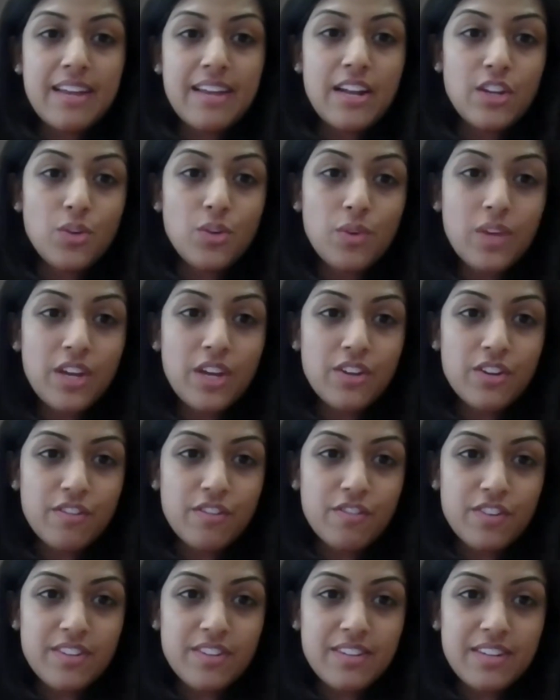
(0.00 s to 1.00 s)
and UK
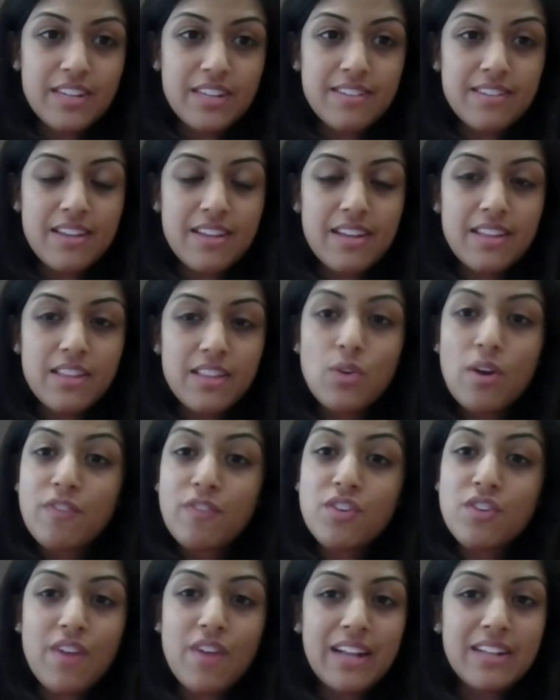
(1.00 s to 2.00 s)
universities, you have
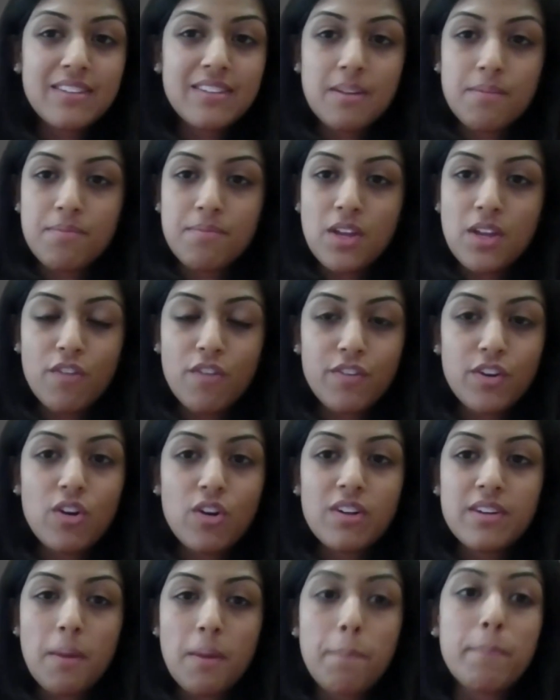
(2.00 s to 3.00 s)
to write something often
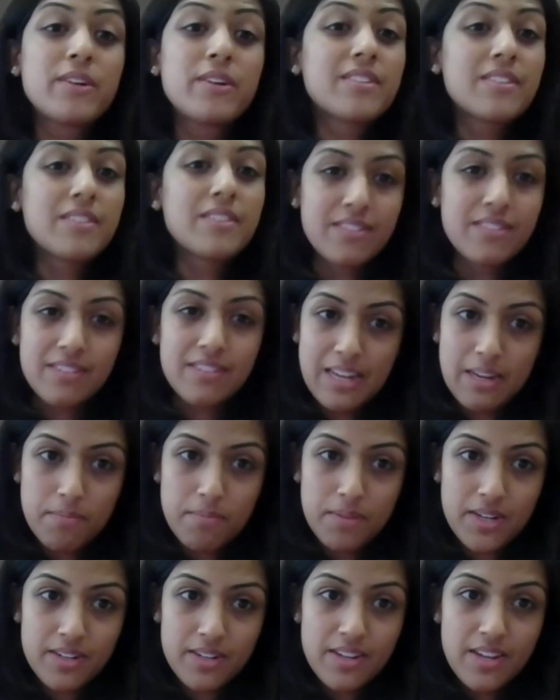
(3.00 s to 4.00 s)
called a personal
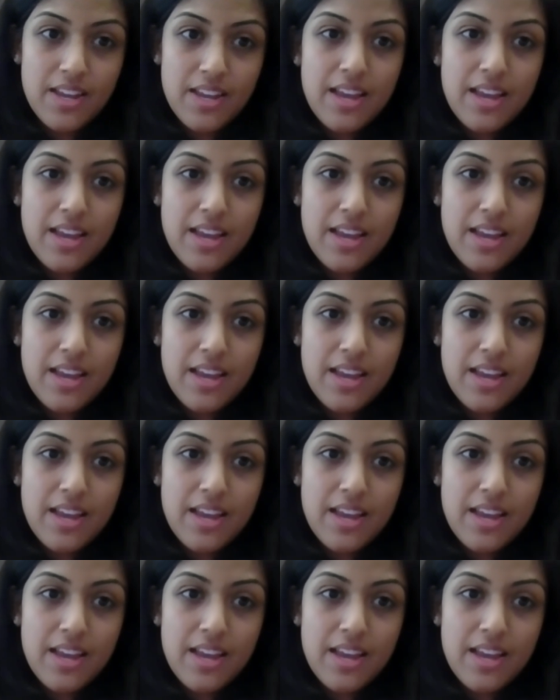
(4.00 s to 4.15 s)
statement.